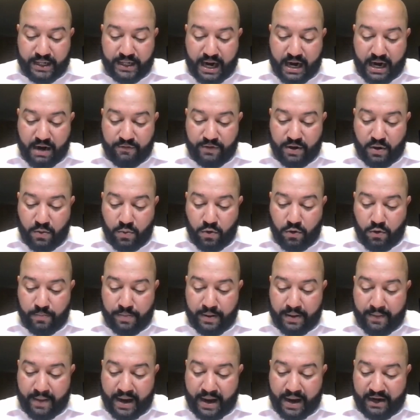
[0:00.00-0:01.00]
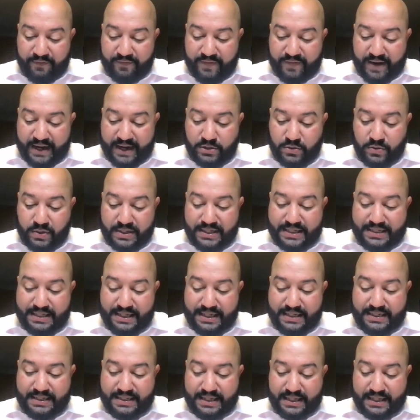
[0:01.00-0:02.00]
area will be modified to a
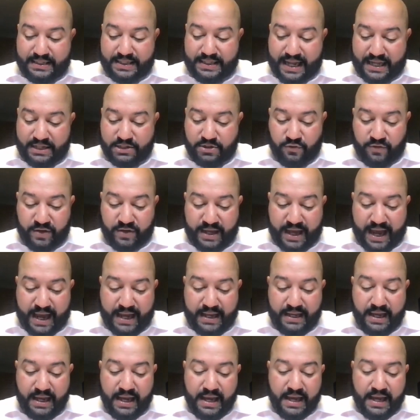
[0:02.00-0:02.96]
C6-3A